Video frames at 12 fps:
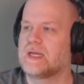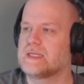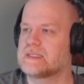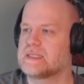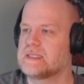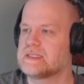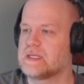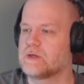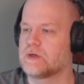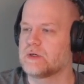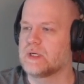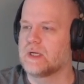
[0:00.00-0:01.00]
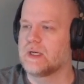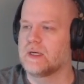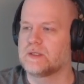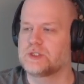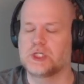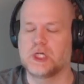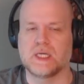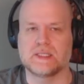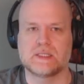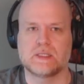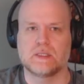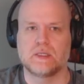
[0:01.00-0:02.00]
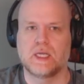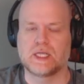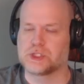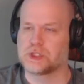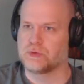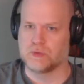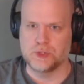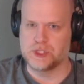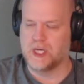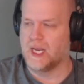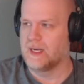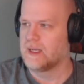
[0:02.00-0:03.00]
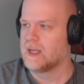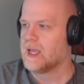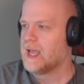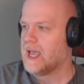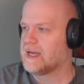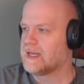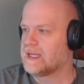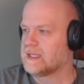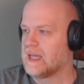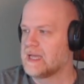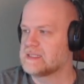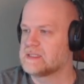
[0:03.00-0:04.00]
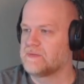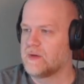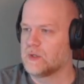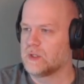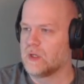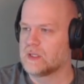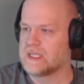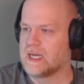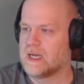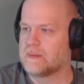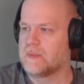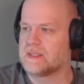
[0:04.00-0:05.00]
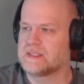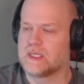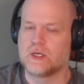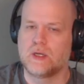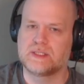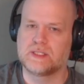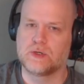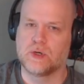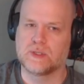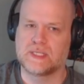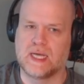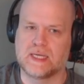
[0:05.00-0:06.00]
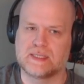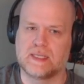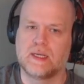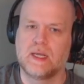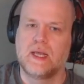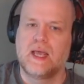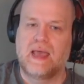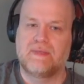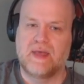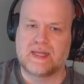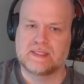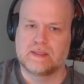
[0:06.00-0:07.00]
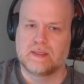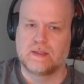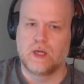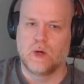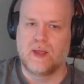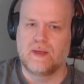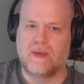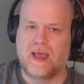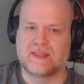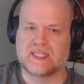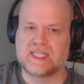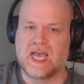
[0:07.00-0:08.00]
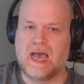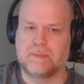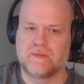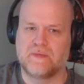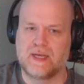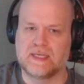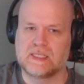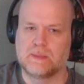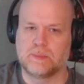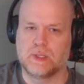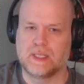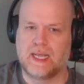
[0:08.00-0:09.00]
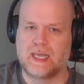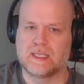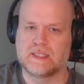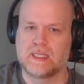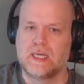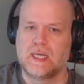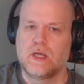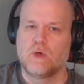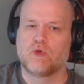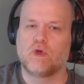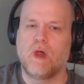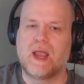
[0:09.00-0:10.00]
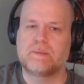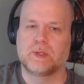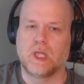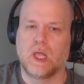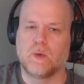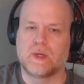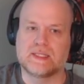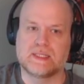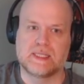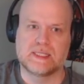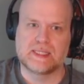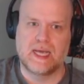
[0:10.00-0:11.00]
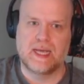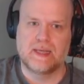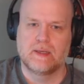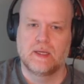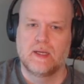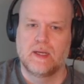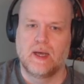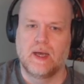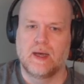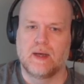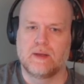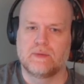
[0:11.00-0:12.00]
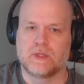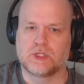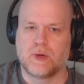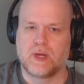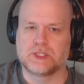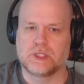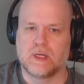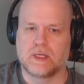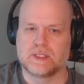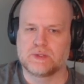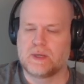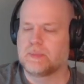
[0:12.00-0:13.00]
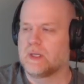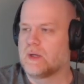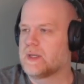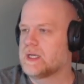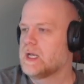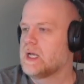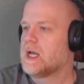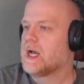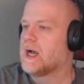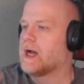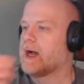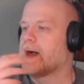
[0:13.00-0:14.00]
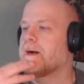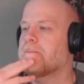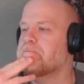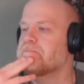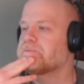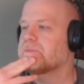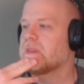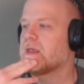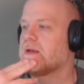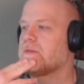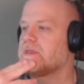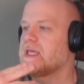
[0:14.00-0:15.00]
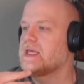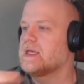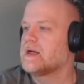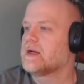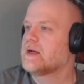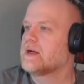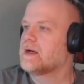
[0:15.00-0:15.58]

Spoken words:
it is considered just excruciating, and it can last a very long time. It's a neurotoxin, and that's, you know, at the top of it is the bullet ant. Right below it is this guy. The tarantula hawk is right below it. The